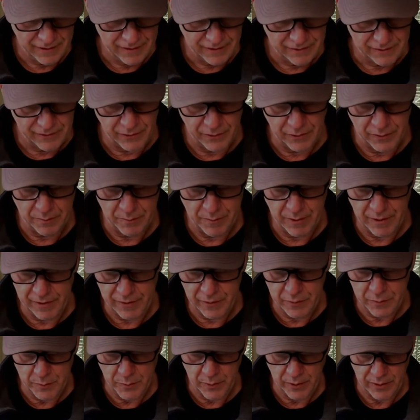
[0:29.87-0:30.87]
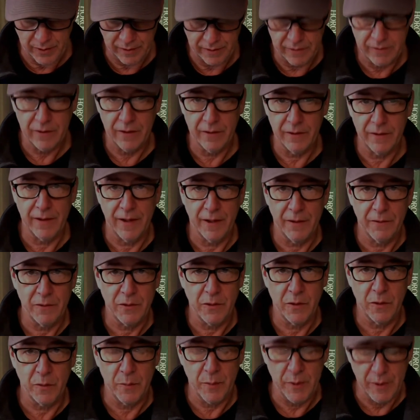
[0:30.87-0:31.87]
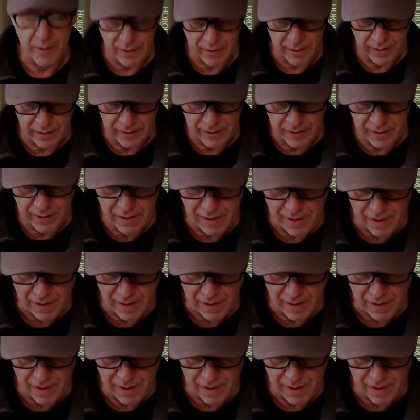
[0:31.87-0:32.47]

So the mainspring turned out to be